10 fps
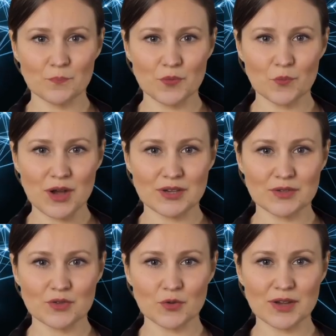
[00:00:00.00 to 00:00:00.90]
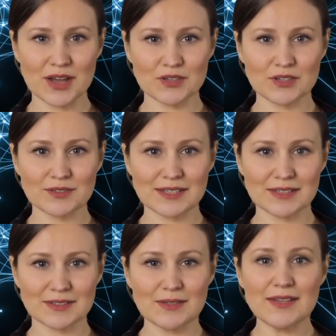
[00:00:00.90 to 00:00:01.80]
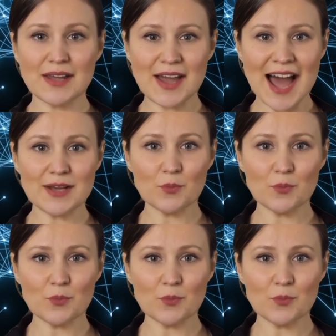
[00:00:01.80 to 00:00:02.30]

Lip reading: with regulatory agencies, as